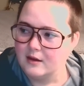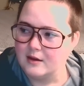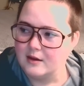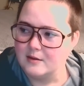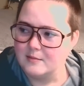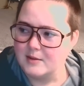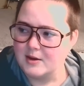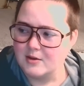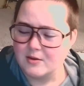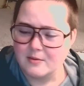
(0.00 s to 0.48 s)

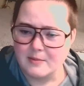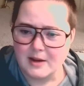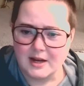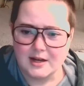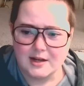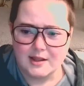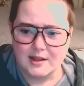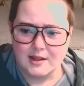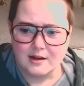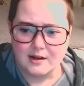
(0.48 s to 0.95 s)
And be
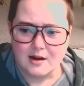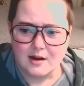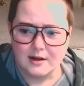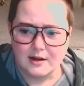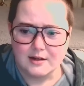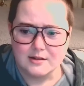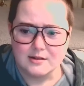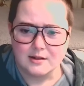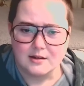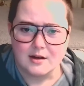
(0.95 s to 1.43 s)
reminded that
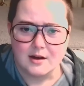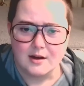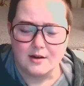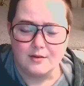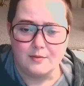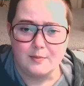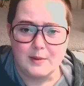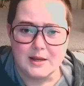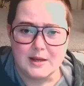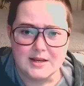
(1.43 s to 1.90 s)
God is a God
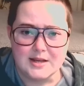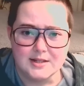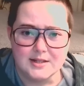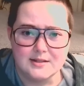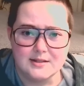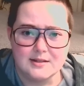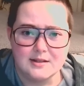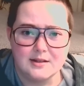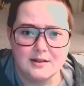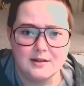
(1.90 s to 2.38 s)
of
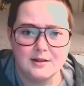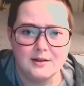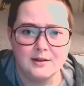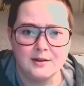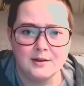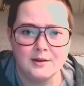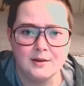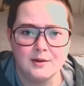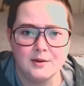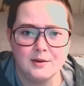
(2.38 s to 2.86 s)
peace,
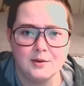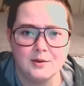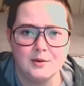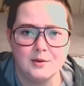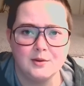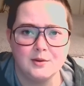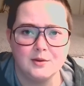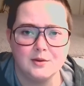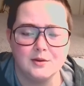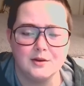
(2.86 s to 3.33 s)

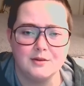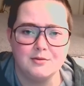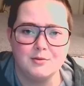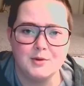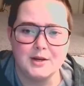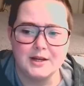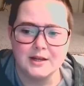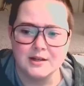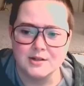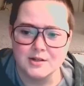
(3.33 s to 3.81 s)
who, if
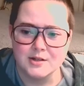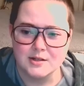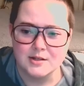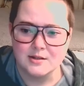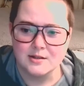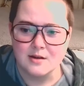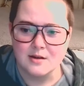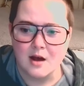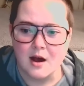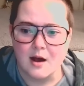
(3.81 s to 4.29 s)
we can
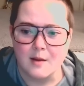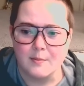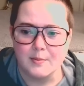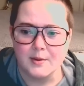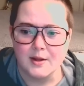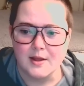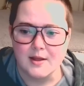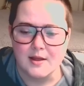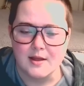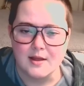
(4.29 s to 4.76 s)
just stop
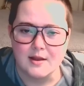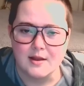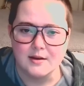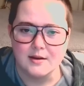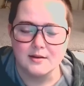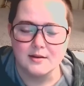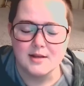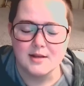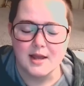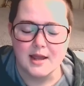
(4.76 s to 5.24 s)

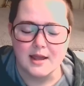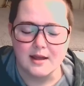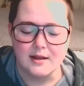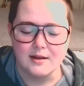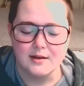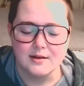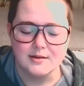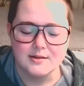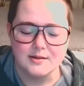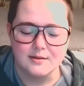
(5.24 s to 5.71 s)
and
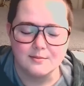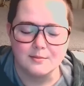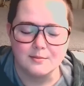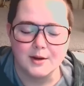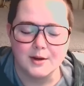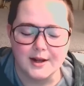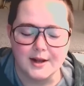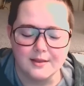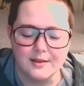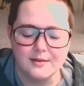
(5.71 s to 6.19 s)
take some
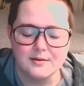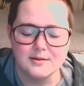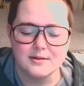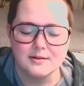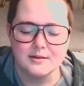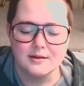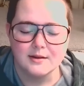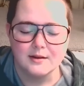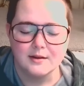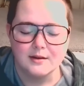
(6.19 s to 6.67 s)

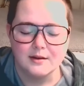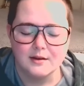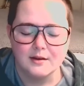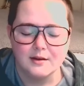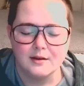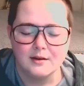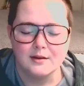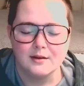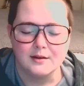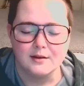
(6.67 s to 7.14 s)
breaths
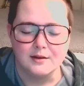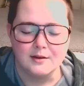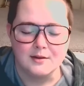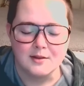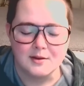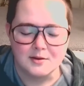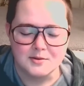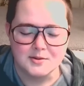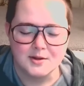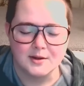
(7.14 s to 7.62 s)
and
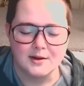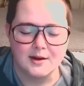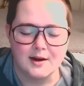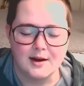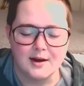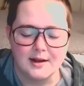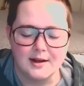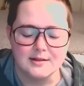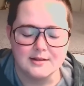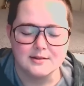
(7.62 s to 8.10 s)
close our
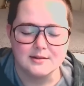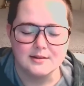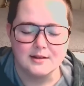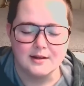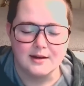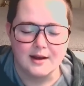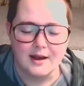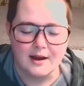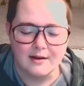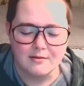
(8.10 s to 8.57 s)
eyes
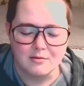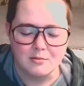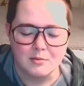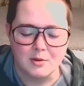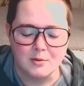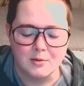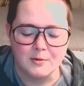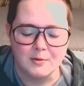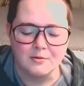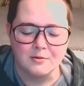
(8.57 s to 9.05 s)
and have a
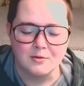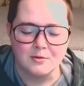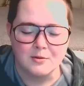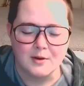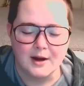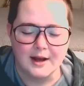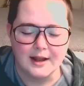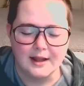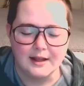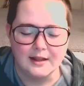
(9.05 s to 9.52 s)
moment of
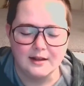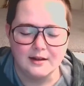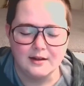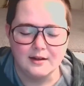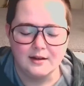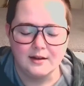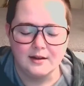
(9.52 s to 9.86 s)
quiet